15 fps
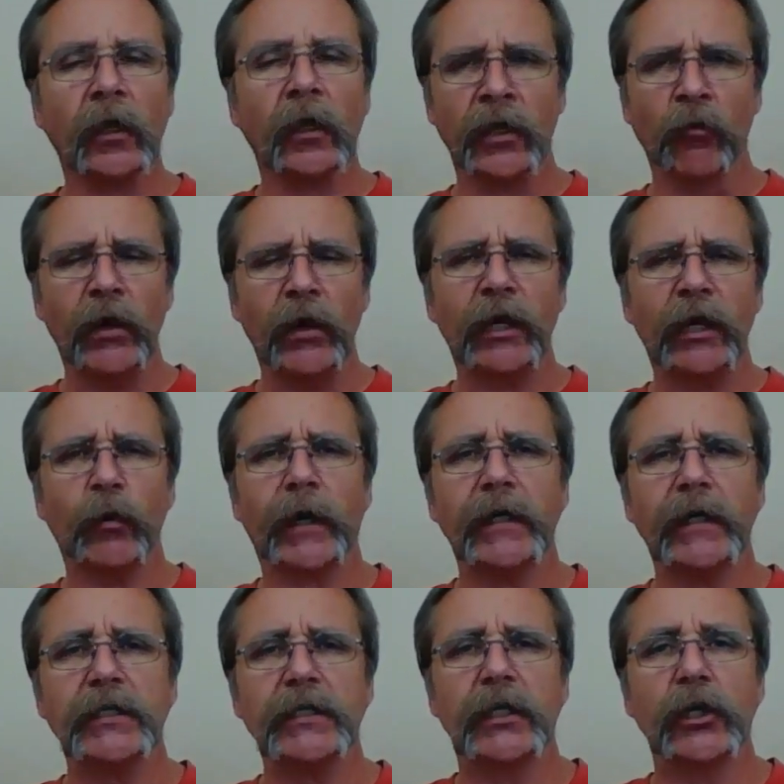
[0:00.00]
They're really quick and
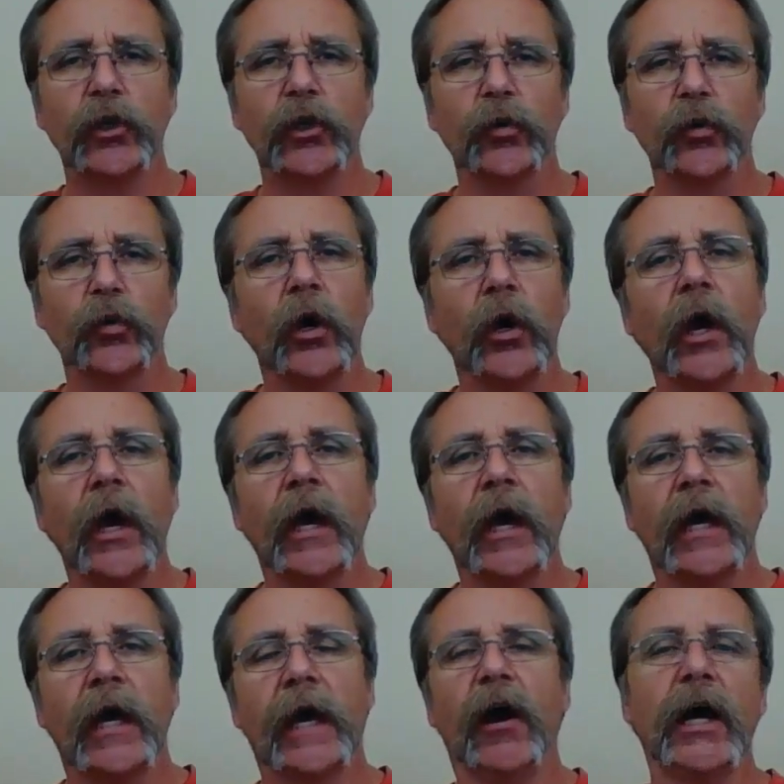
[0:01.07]
easy to do.
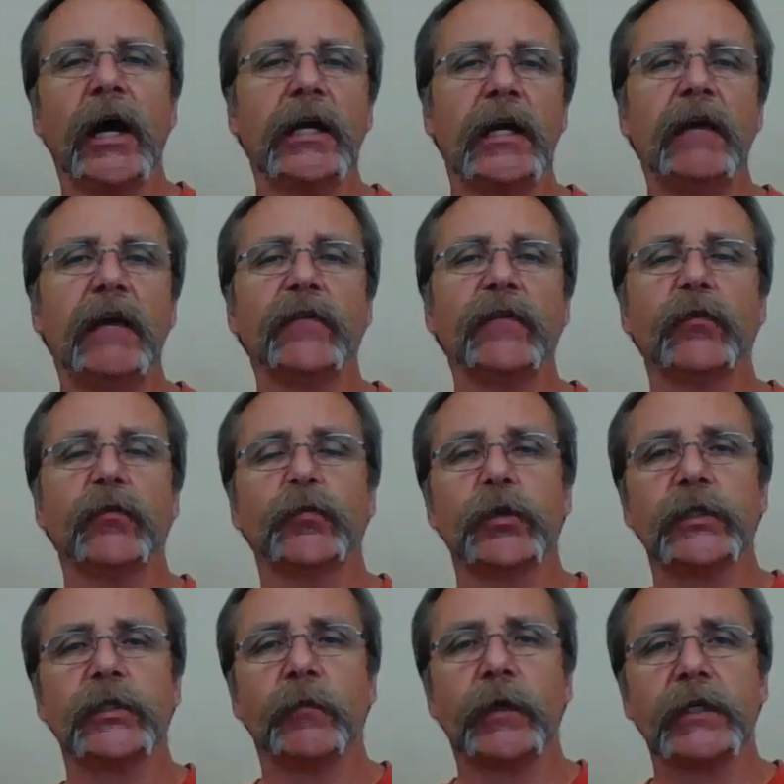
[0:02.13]
And even if
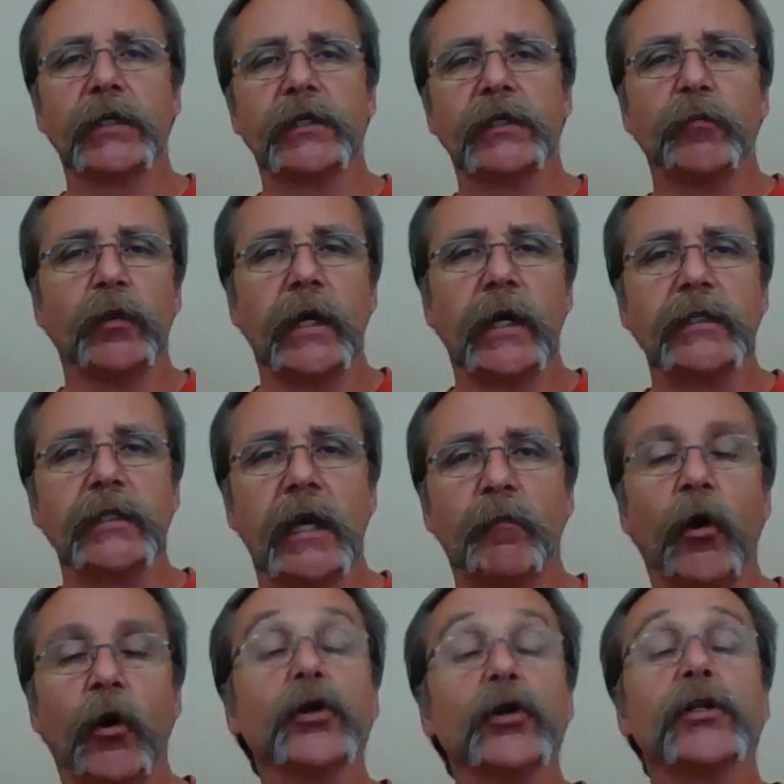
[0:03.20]
there's something as simple as a
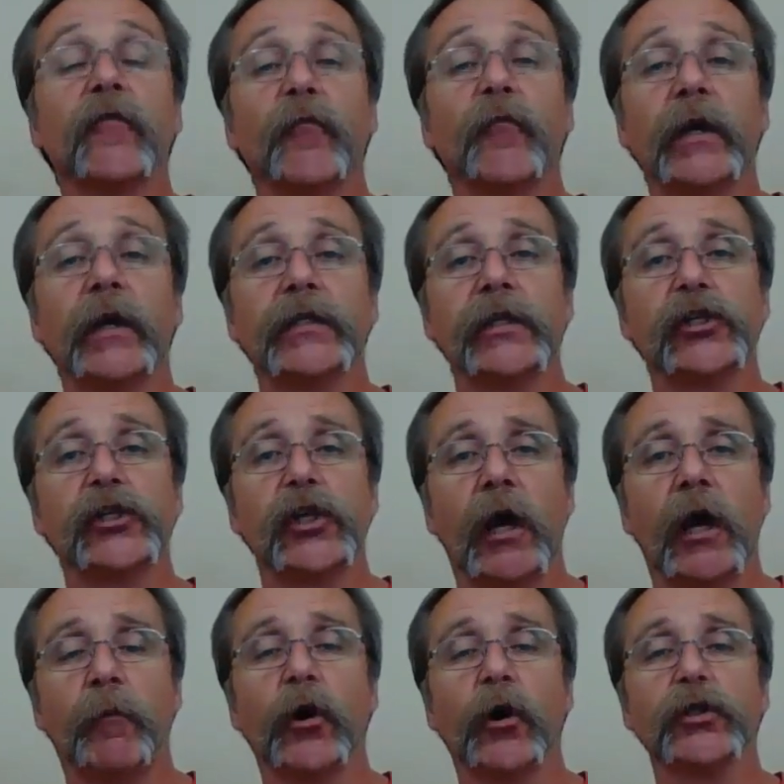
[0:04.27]
positive message,
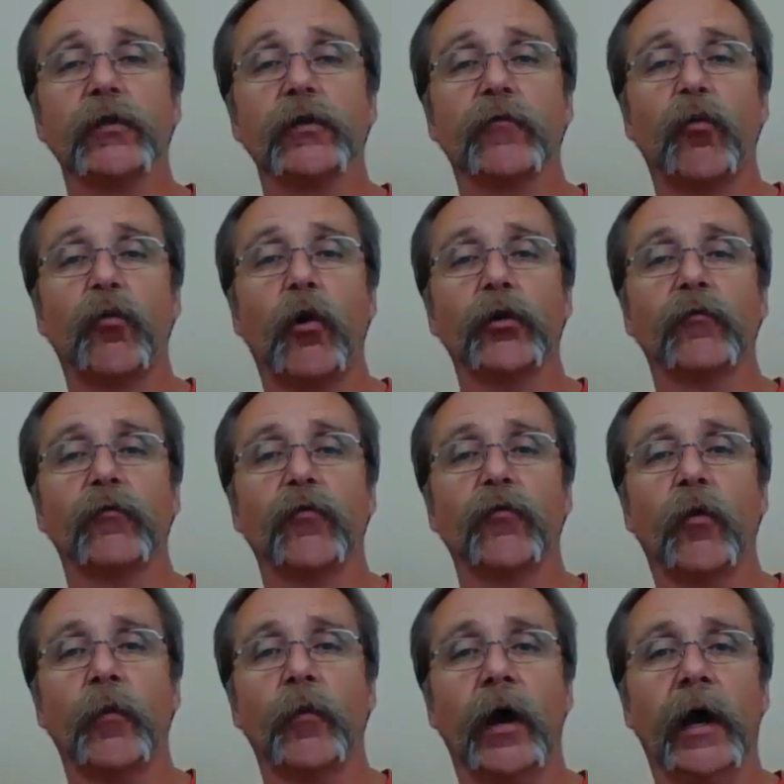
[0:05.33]
a positive quote
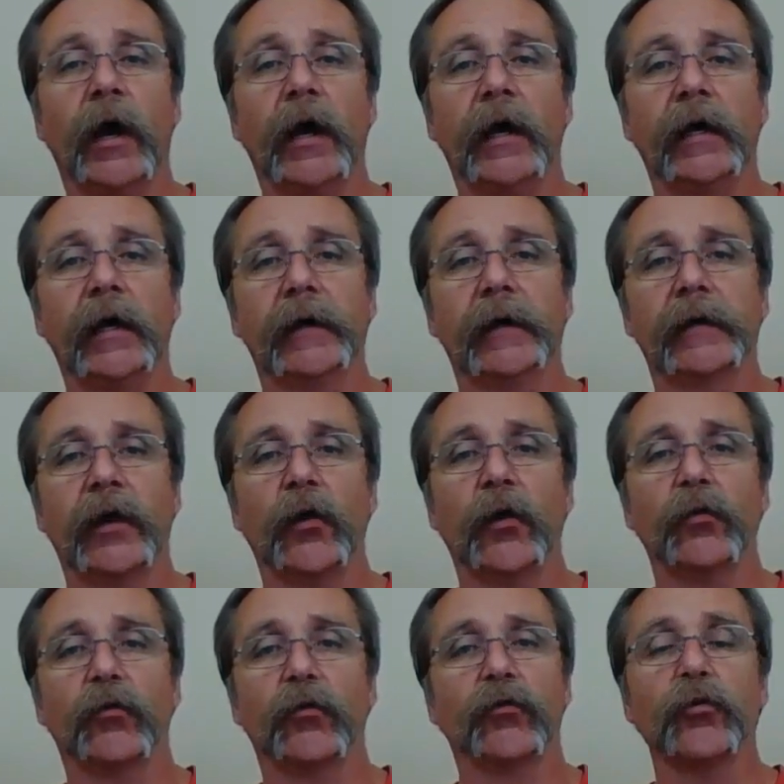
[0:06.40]
from, you
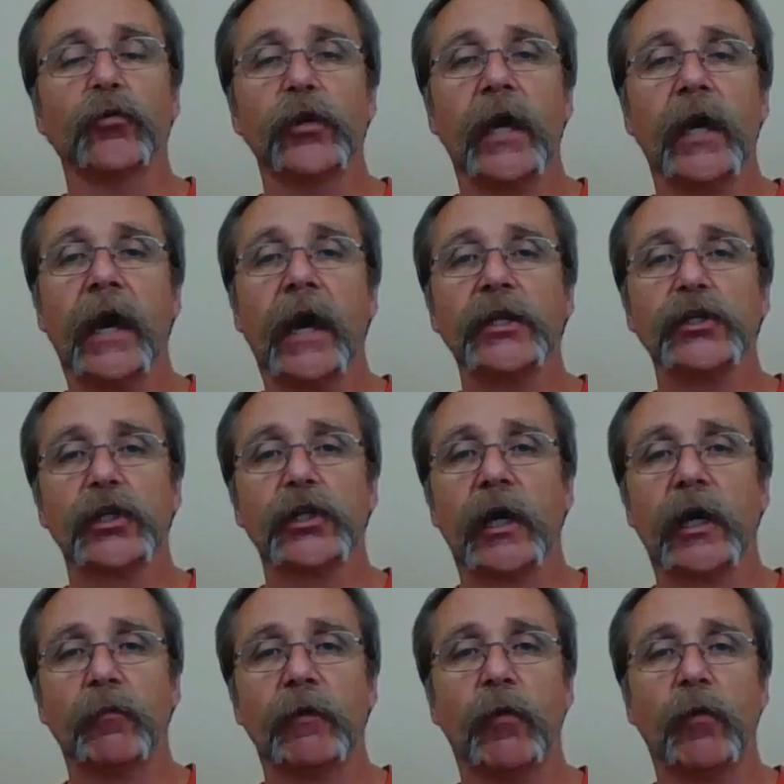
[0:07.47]
know, through the ages, it
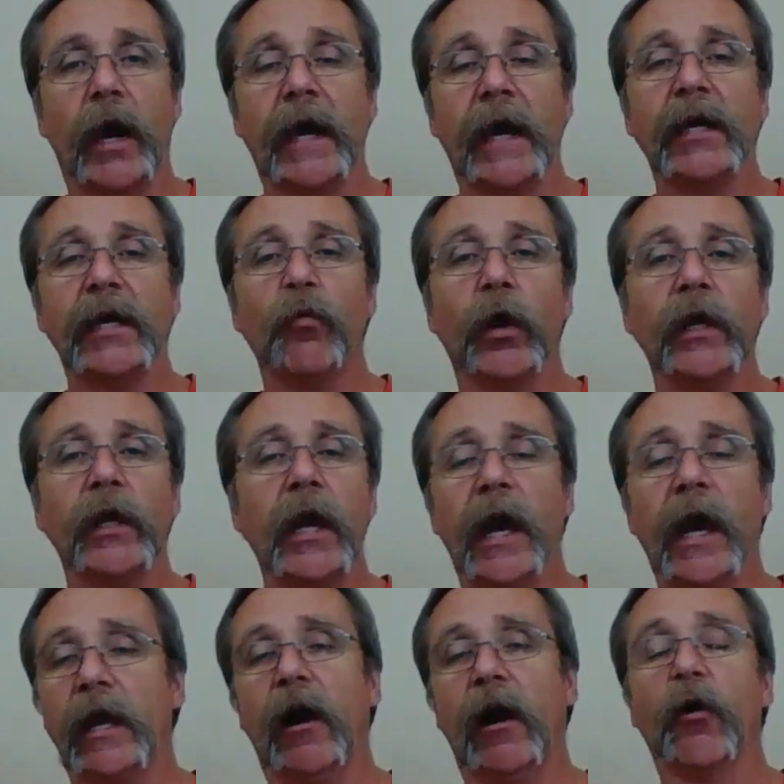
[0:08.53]
can be by anyone,
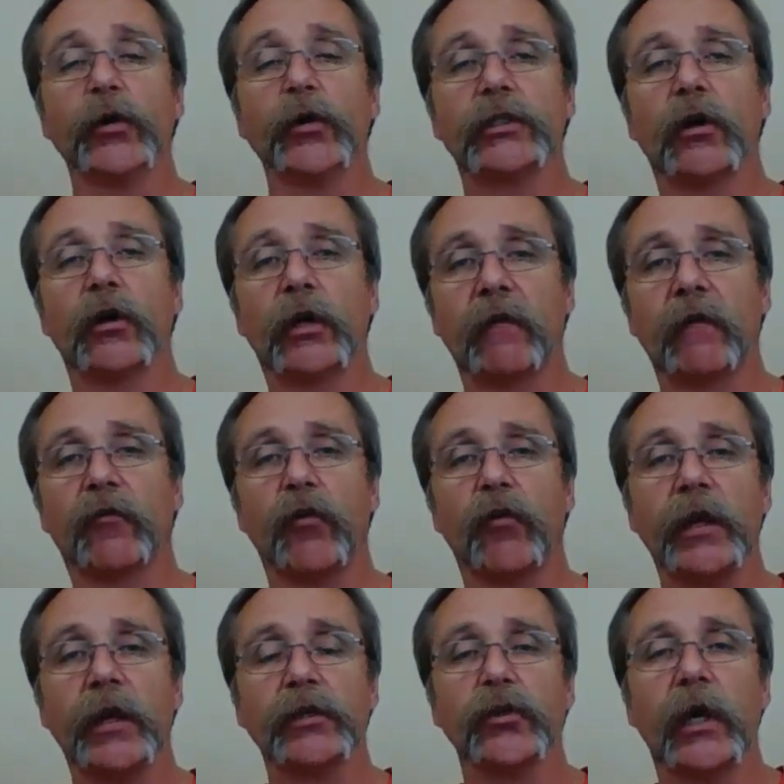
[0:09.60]
and I always give
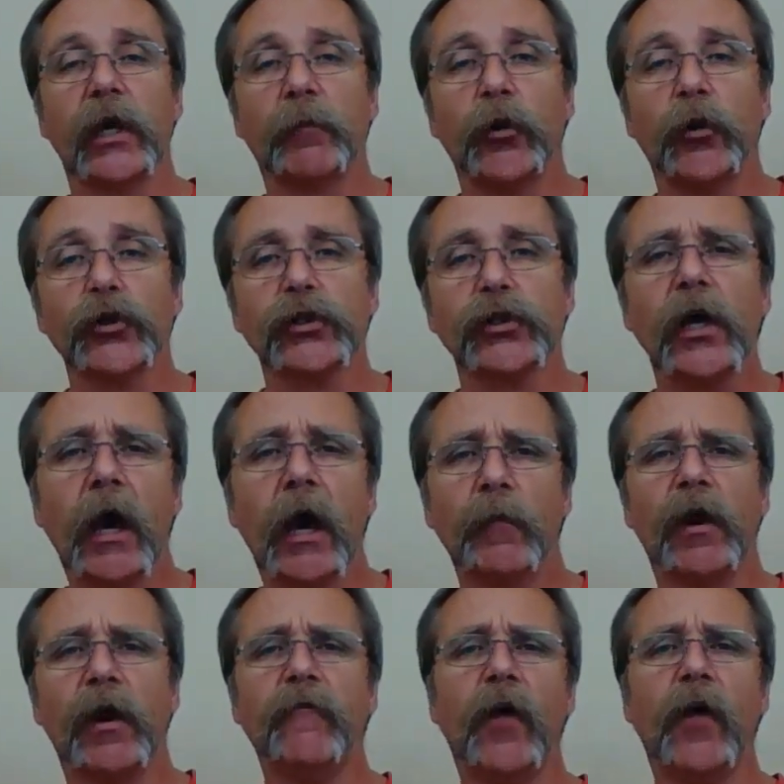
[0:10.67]
credit to that person,
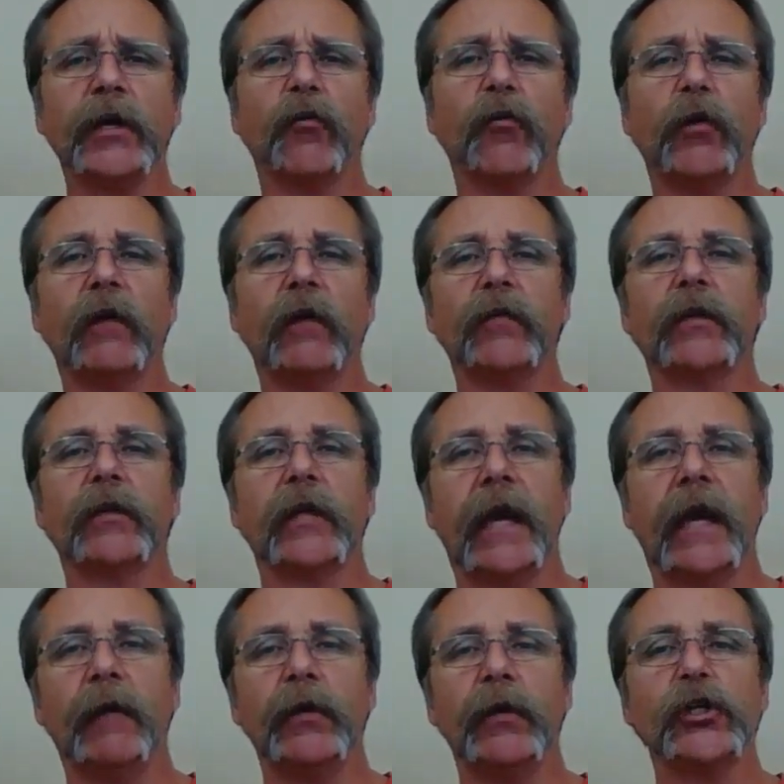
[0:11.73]
but I find a relevant
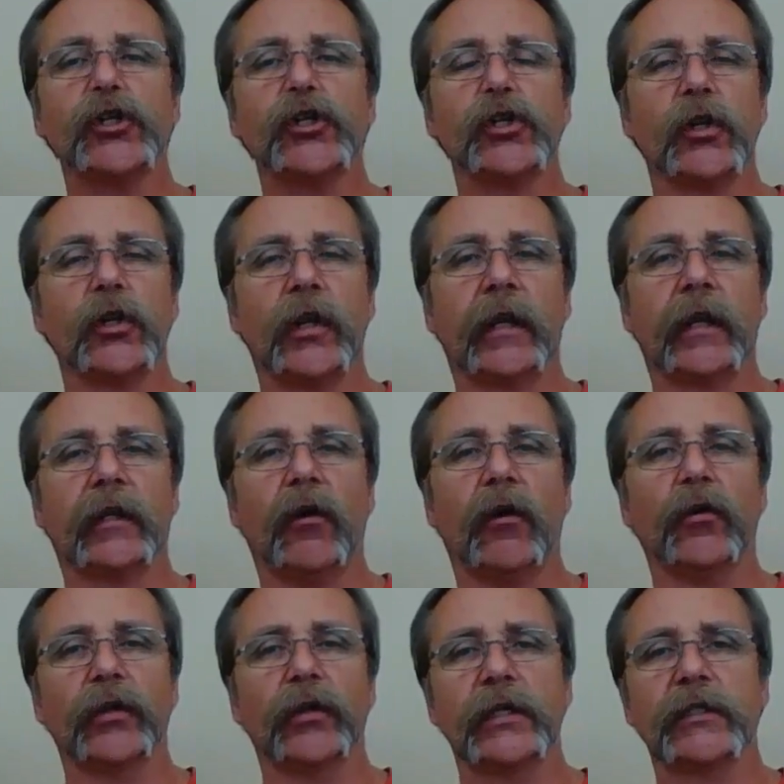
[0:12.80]
image that
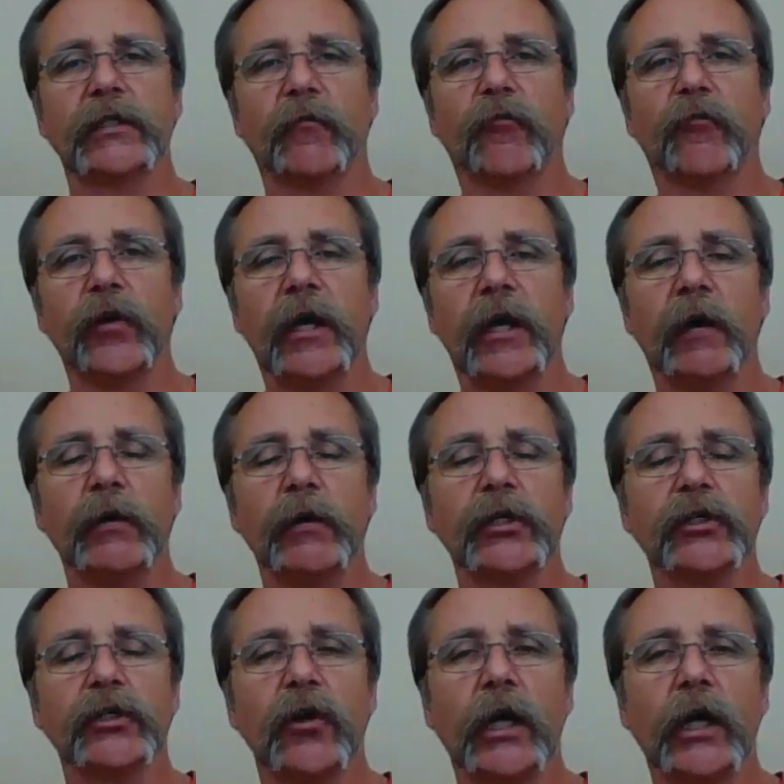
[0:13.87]
there's some free image
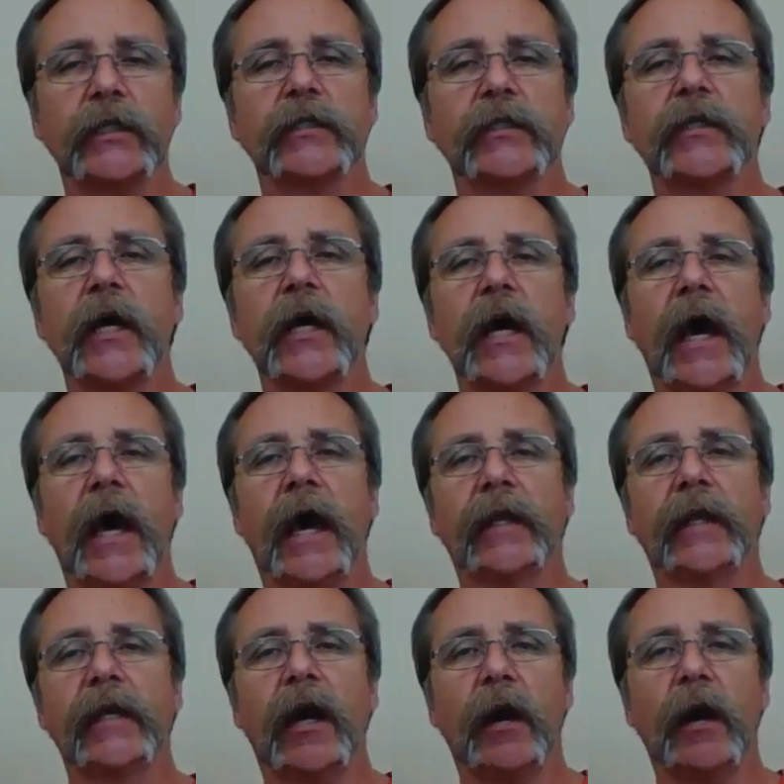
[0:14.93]
sites, and
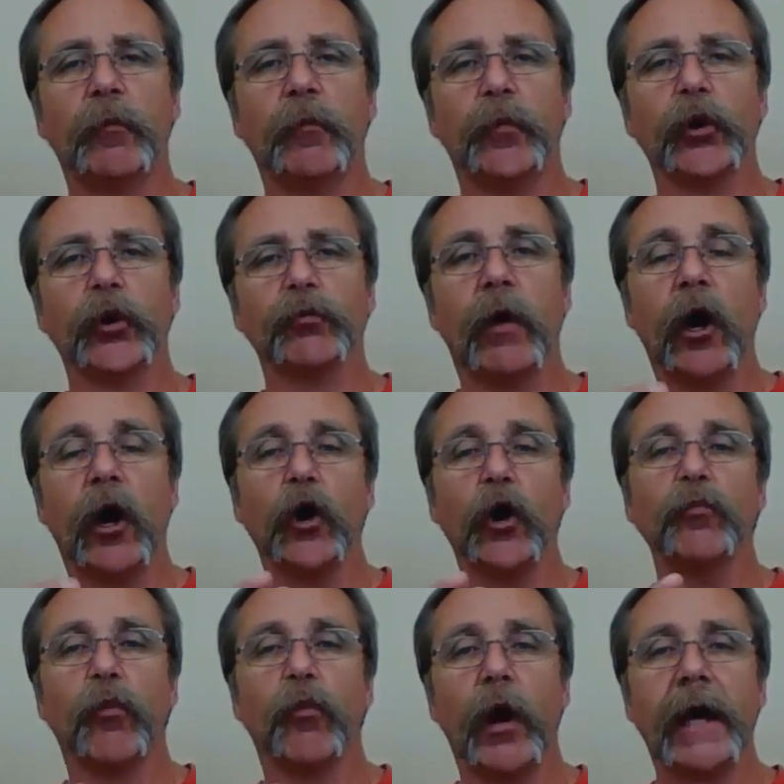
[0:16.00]
then I put my
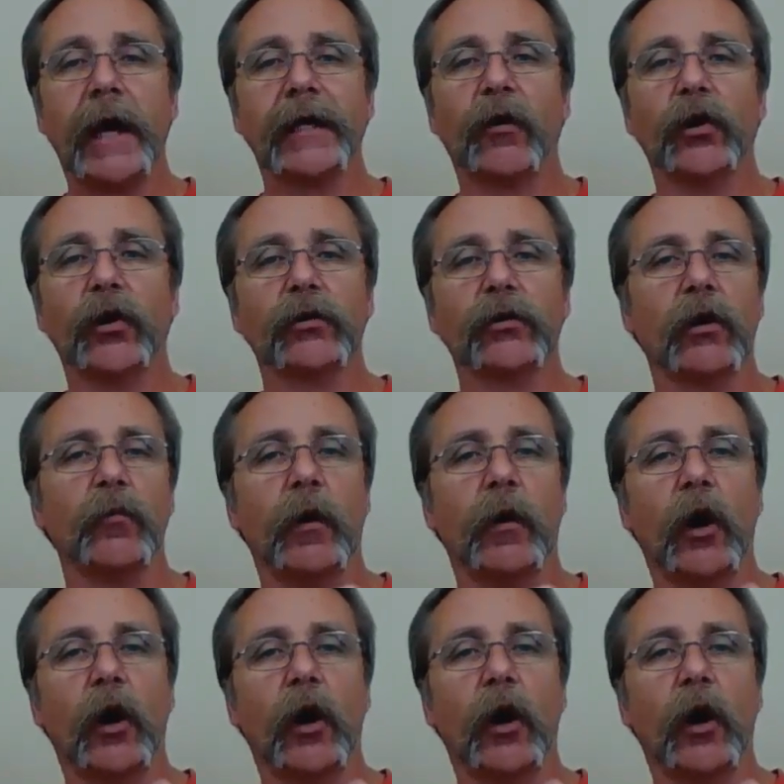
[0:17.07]
own branding on it, my